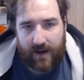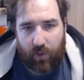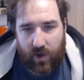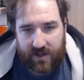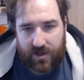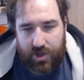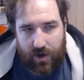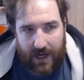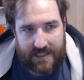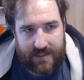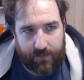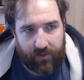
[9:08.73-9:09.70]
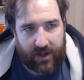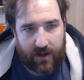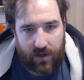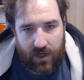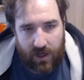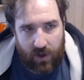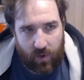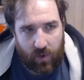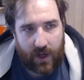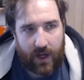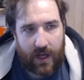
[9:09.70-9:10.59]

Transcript: of wanted to try something new.